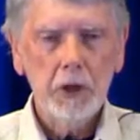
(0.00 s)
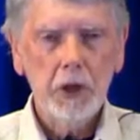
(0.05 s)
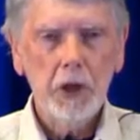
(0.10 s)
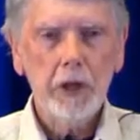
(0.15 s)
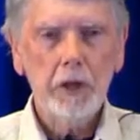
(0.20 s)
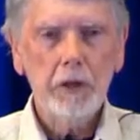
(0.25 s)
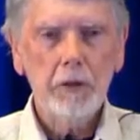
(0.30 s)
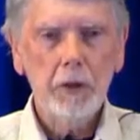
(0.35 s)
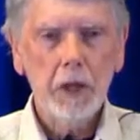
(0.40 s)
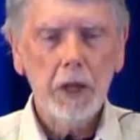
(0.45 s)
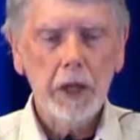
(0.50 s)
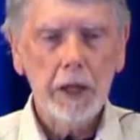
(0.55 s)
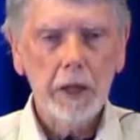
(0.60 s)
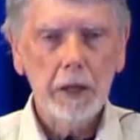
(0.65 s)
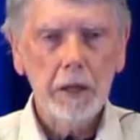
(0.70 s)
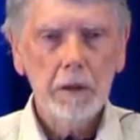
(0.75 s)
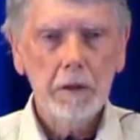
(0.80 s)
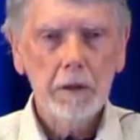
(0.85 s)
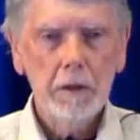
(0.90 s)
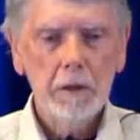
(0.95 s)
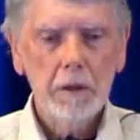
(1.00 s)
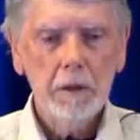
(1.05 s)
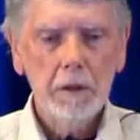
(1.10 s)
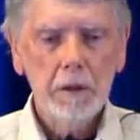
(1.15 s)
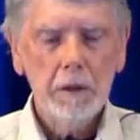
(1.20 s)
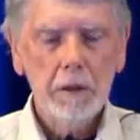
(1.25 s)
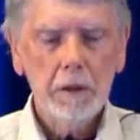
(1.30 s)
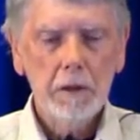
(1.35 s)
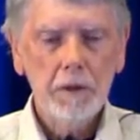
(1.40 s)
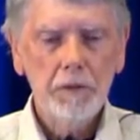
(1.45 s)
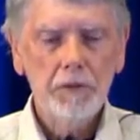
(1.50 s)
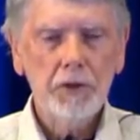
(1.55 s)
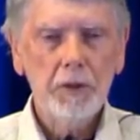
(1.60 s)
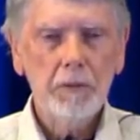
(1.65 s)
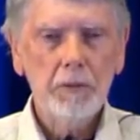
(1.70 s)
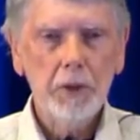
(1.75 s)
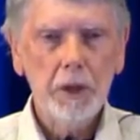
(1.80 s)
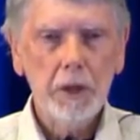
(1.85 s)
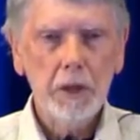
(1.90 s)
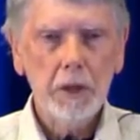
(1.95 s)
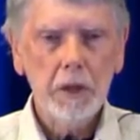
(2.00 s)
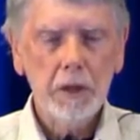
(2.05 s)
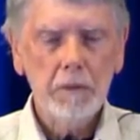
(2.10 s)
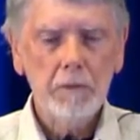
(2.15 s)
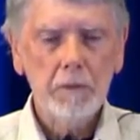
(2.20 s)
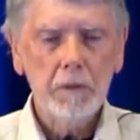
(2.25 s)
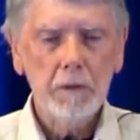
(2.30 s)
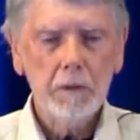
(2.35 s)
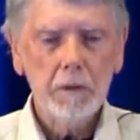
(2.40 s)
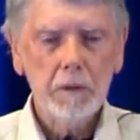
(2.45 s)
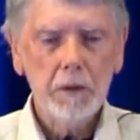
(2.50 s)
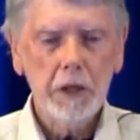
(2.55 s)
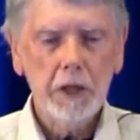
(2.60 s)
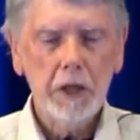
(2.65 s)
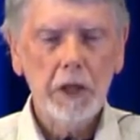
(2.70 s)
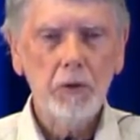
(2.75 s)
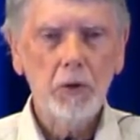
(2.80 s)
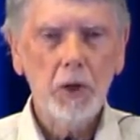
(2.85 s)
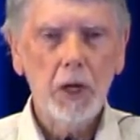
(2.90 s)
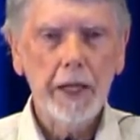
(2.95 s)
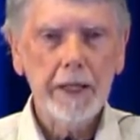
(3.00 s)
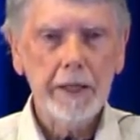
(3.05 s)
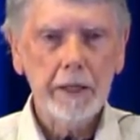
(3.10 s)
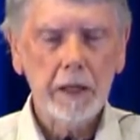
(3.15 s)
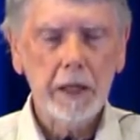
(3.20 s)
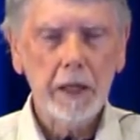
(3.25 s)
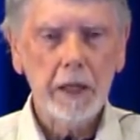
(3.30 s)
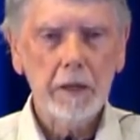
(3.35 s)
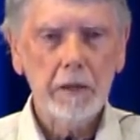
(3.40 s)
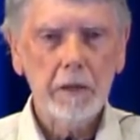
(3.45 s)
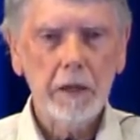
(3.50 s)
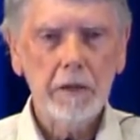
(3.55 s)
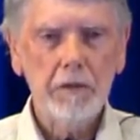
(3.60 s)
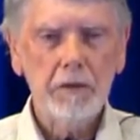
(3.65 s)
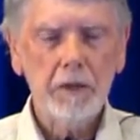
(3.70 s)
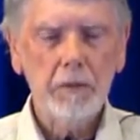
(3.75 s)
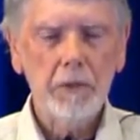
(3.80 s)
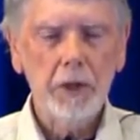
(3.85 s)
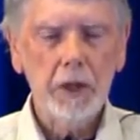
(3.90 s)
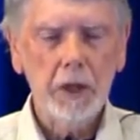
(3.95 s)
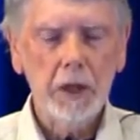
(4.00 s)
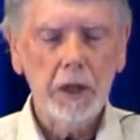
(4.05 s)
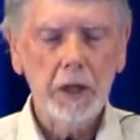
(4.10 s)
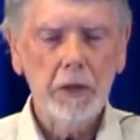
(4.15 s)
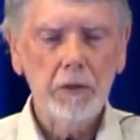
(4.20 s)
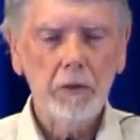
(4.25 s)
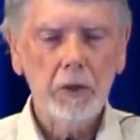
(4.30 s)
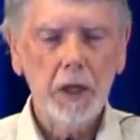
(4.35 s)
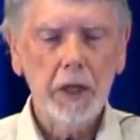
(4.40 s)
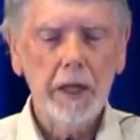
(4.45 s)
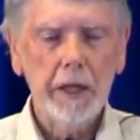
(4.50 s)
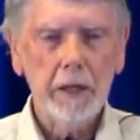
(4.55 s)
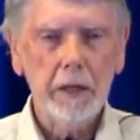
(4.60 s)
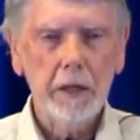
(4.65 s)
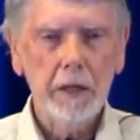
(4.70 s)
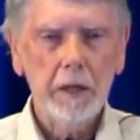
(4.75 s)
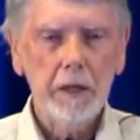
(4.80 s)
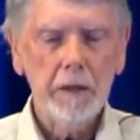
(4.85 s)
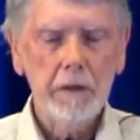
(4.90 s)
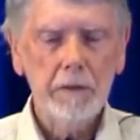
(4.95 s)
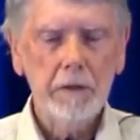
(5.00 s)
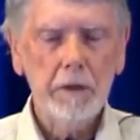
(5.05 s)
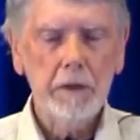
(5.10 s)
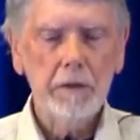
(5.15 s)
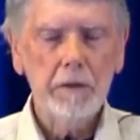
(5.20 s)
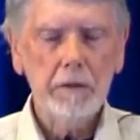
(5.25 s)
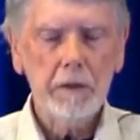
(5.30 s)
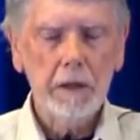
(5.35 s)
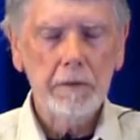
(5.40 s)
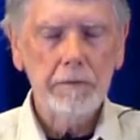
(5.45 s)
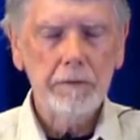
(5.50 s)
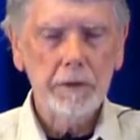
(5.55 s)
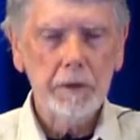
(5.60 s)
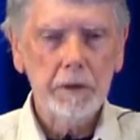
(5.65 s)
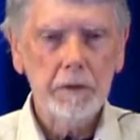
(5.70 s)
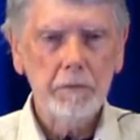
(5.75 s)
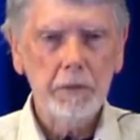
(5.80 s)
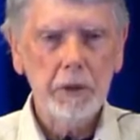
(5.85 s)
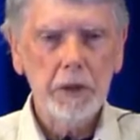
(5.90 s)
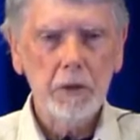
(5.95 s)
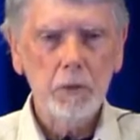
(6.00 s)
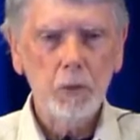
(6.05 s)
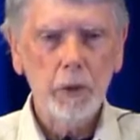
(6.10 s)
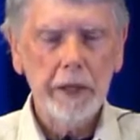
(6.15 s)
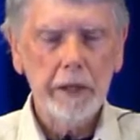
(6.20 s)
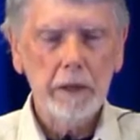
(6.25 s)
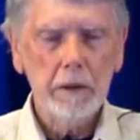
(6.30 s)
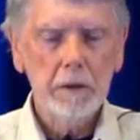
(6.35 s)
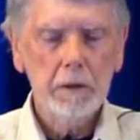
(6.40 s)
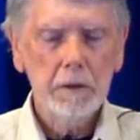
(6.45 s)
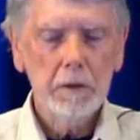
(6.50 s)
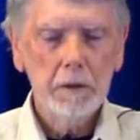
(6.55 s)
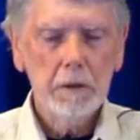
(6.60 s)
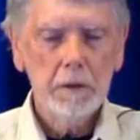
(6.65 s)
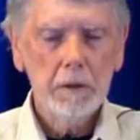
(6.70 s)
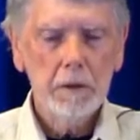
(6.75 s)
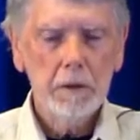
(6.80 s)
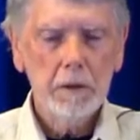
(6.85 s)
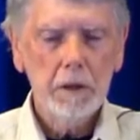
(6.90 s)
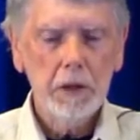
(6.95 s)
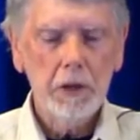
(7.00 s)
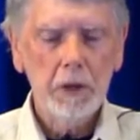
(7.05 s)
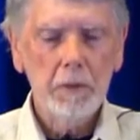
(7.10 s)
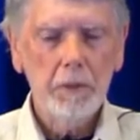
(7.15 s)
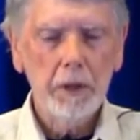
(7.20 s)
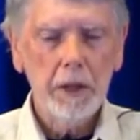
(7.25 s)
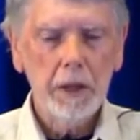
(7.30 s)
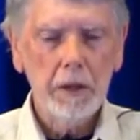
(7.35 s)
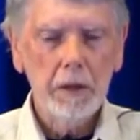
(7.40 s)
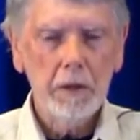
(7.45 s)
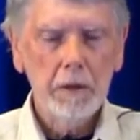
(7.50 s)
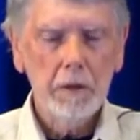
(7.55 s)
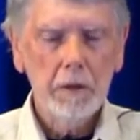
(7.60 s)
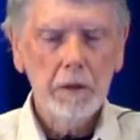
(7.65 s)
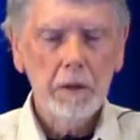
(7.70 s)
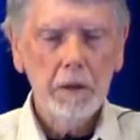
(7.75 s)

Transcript: and I cry, and somebody comes. I don't like that. That's something I don't like, is the discomfort of being wet in the bed.